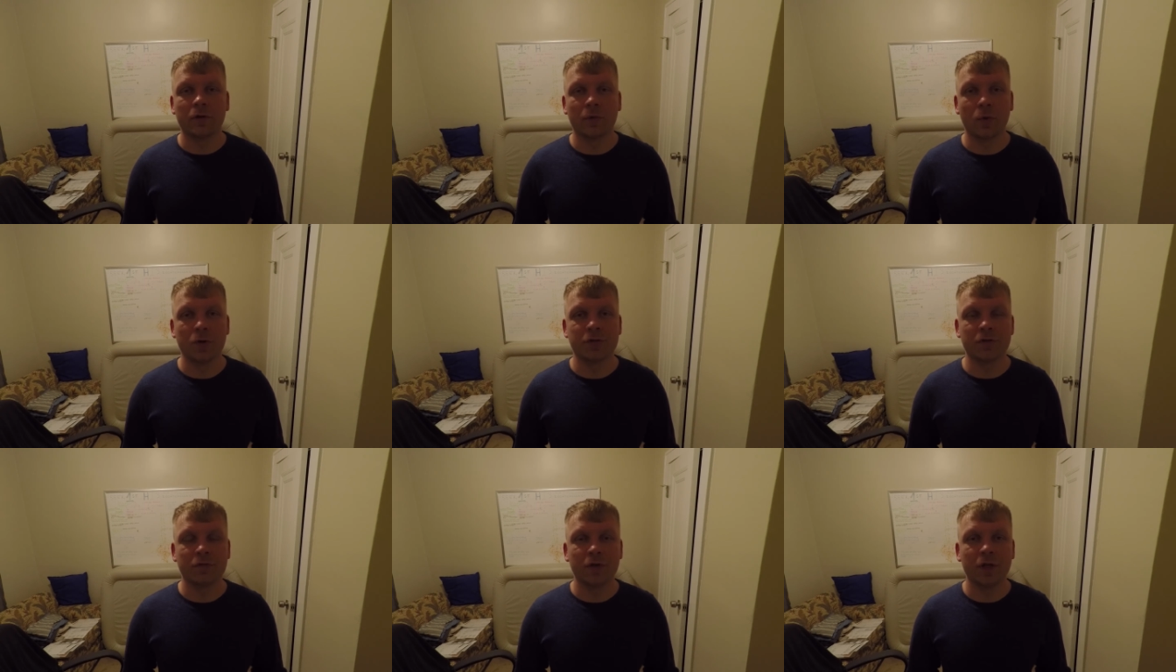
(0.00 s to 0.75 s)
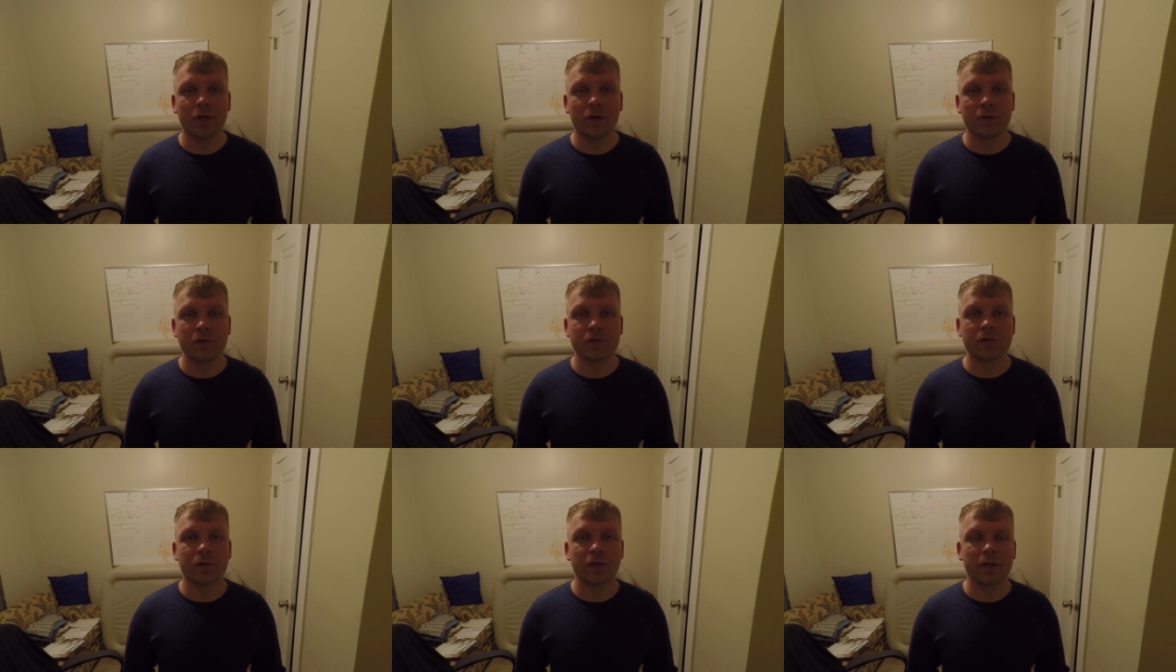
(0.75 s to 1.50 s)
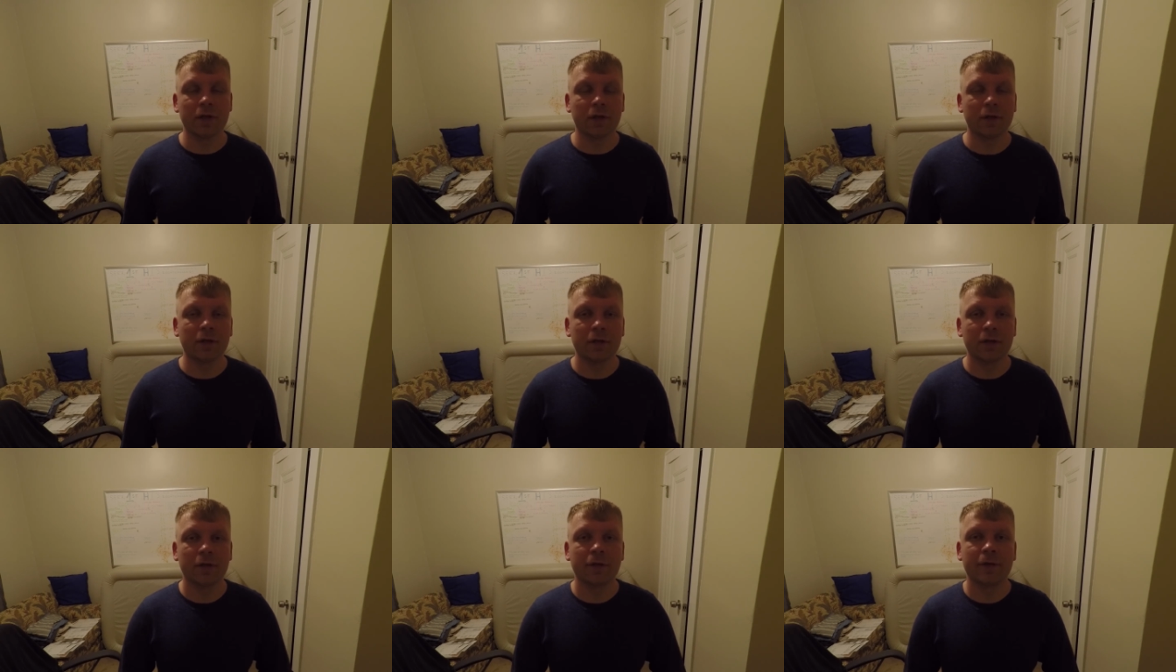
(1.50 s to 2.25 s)
uh, watching videos and then
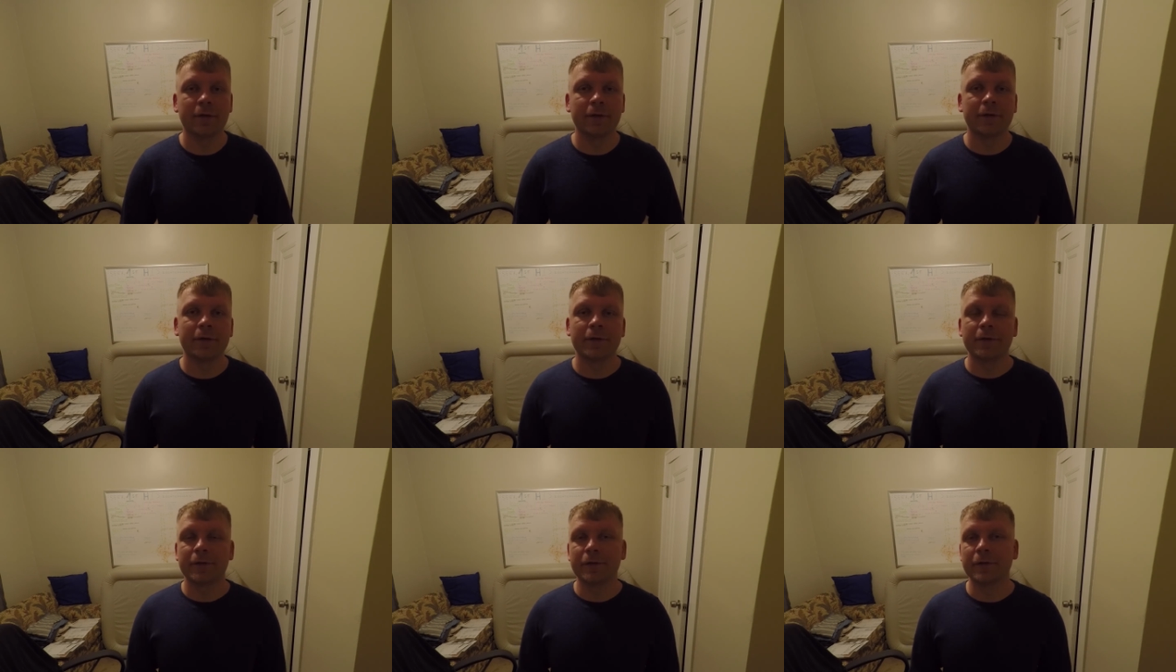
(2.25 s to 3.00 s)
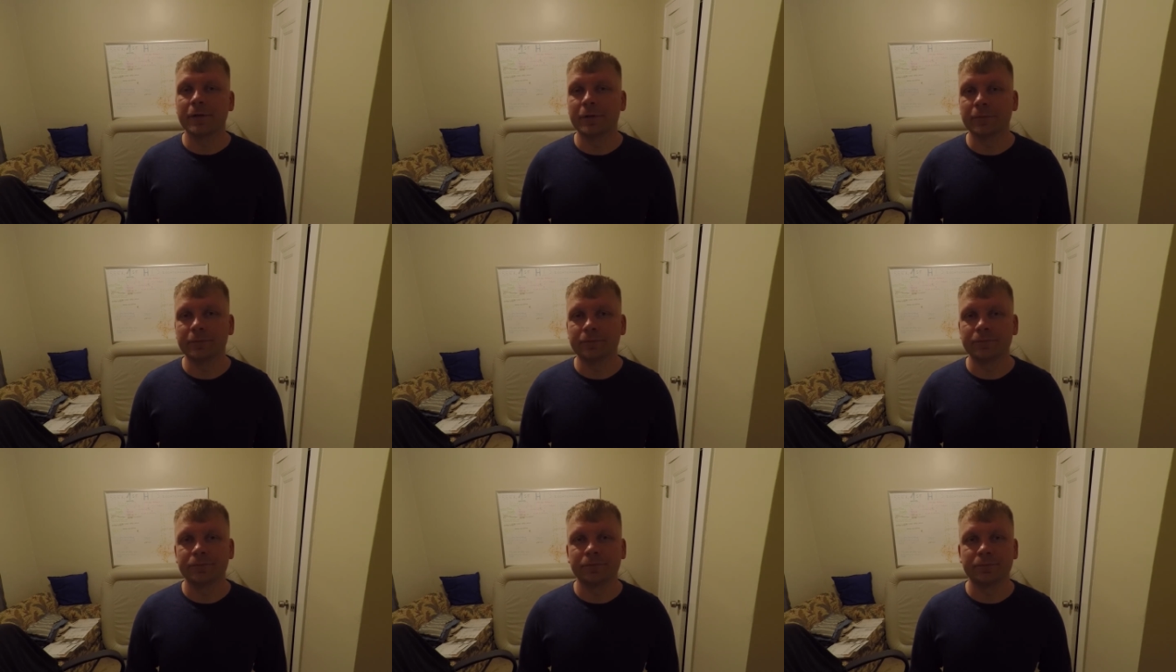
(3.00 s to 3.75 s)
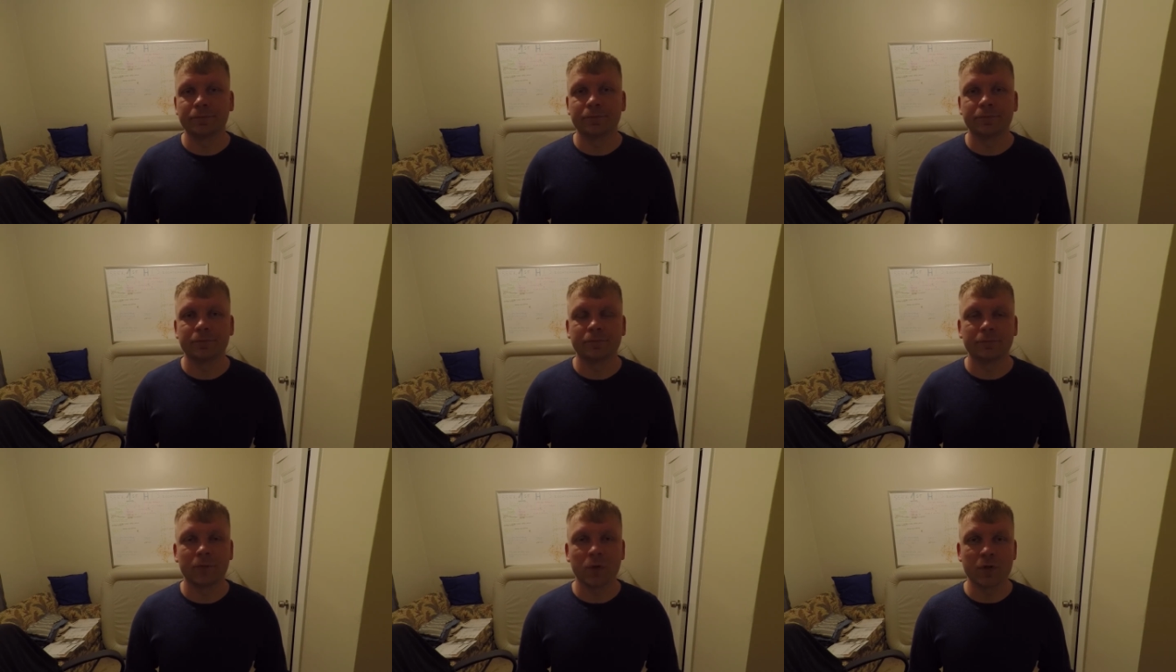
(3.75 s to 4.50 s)

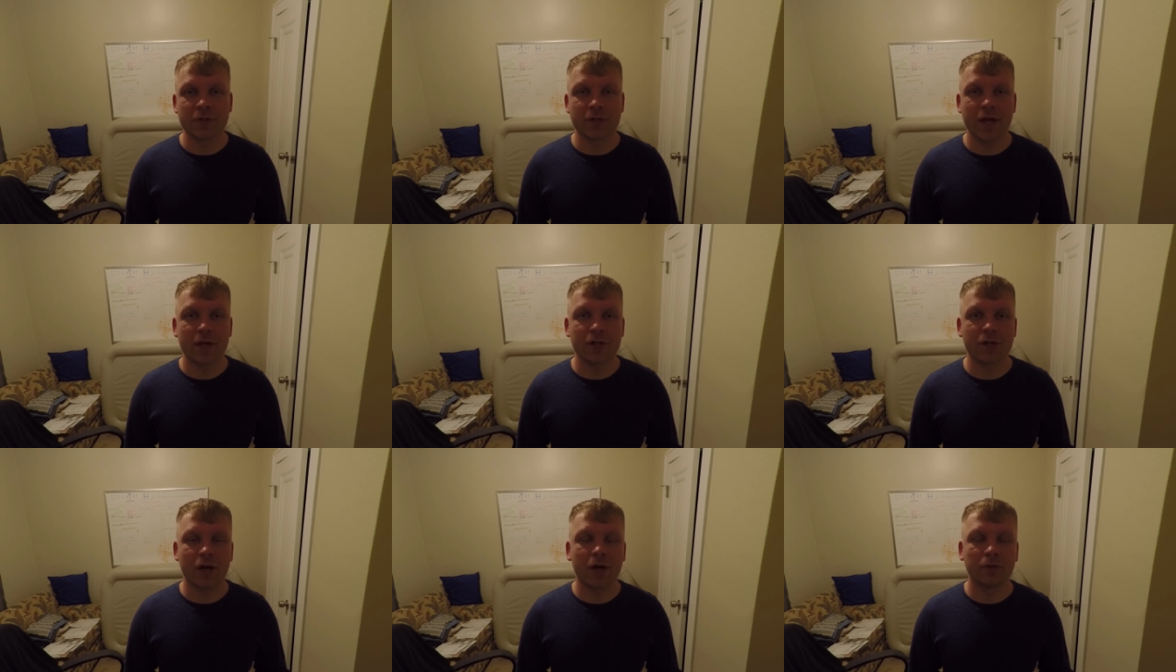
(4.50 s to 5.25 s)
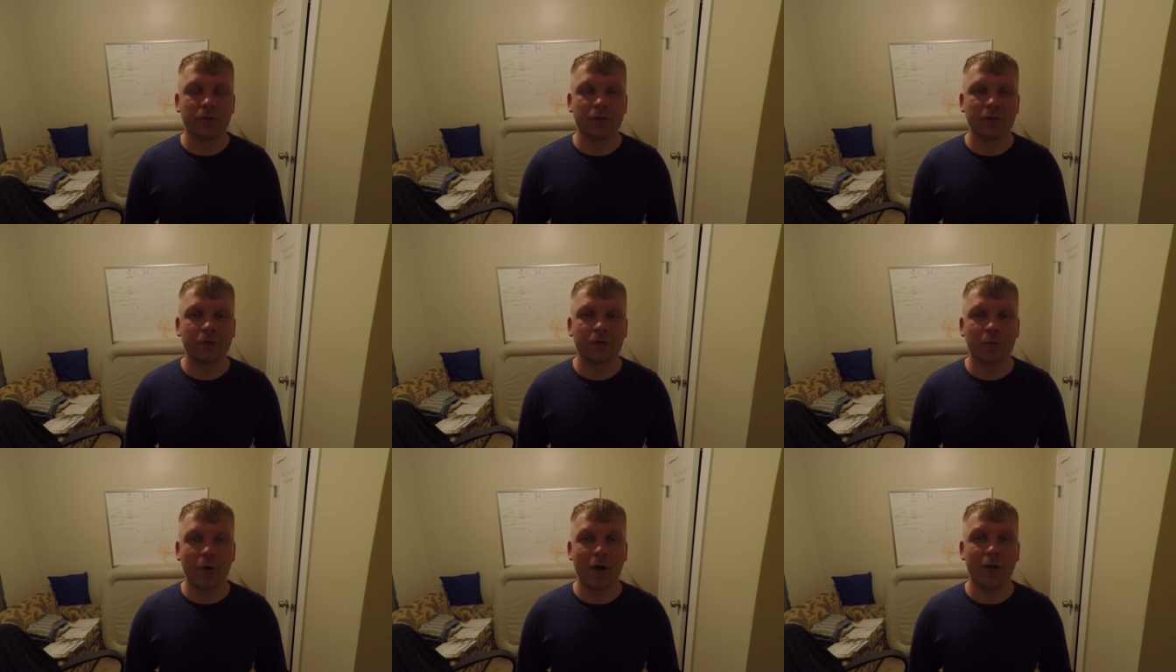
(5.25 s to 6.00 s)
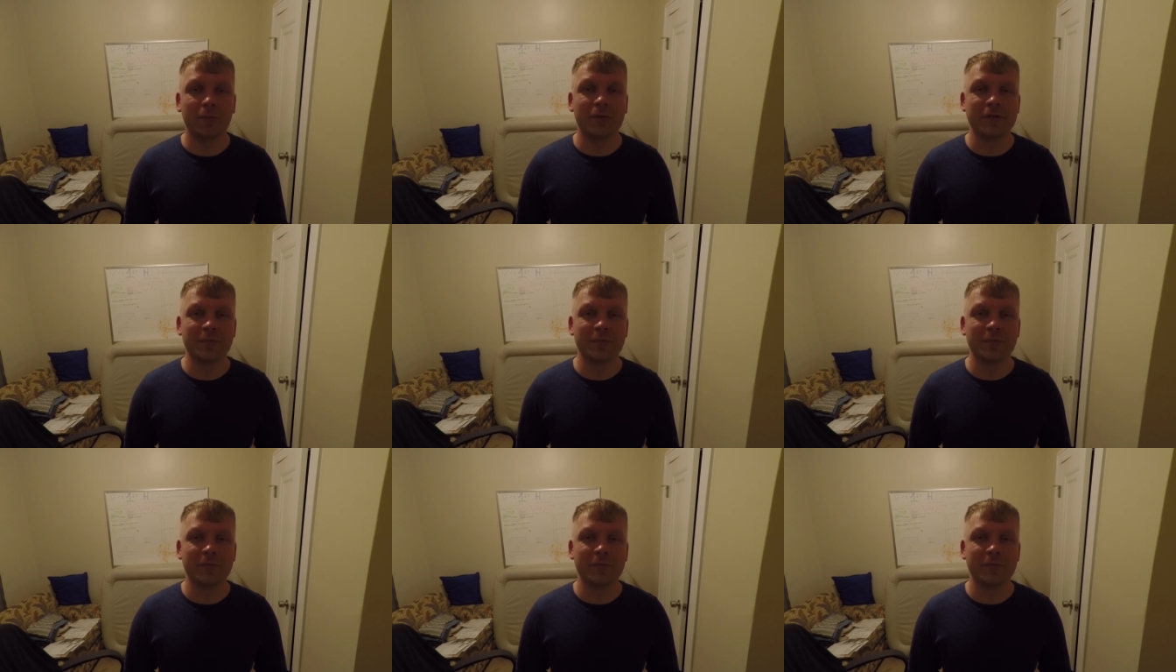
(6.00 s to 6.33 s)
uh, on a Snagshaut I probably